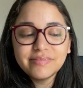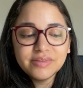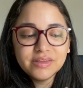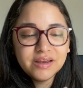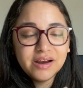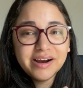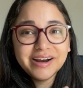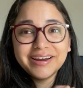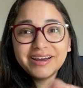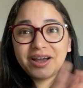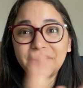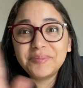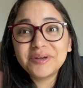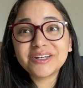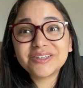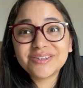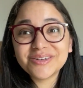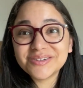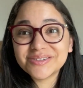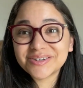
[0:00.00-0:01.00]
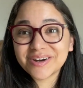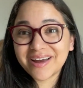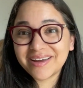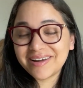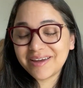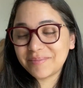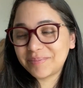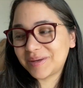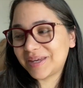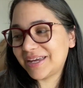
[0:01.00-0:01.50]
All right, I'm gonna close her on
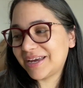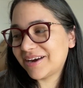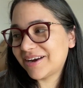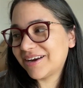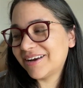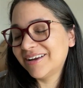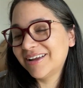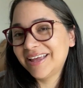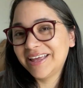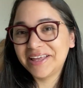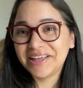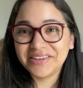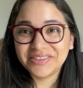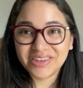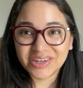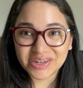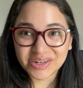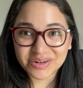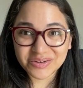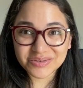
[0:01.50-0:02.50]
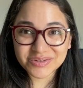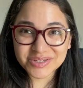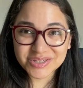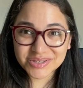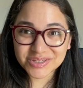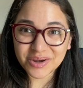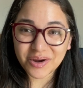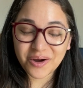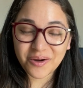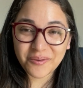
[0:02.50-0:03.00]
up here. Thank you
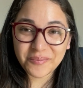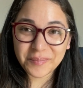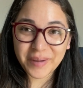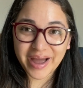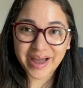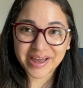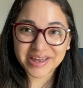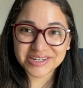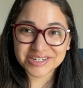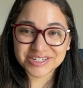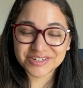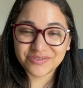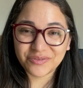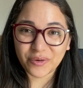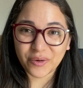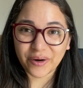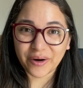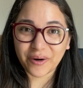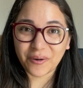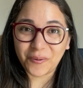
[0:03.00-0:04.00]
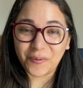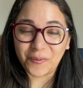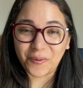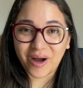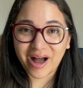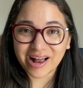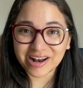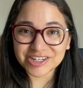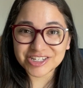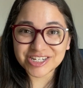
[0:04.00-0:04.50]
so much for
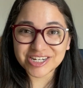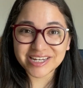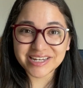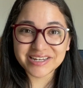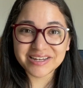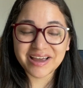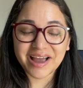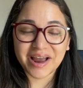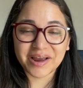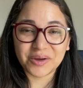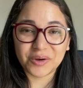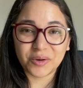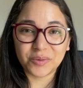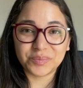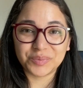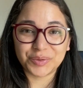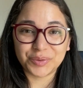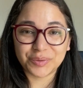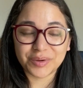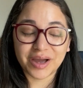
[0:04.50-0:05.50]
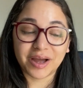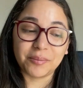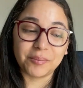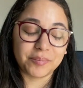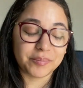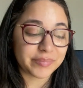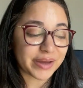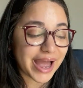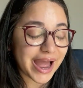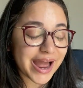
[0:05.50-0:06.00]
watching. I hope you
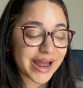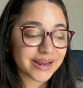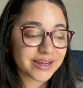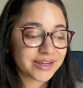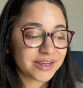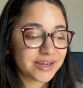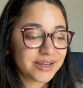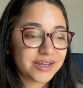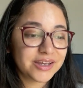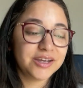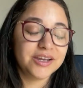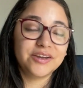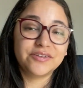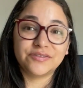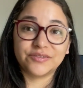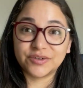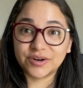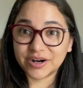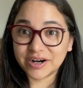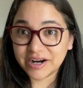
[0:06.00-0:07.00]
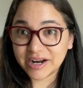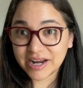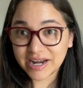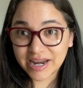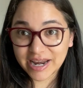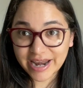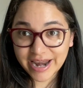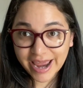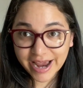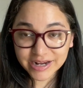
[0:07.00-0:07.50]
come back for
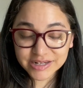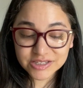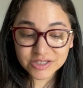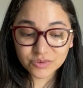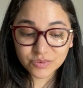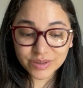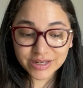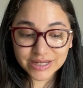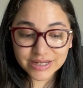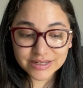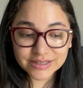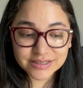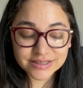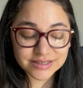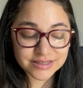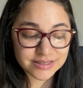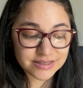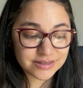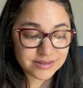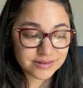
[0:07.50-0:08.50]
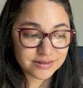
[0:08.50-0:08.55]
next week's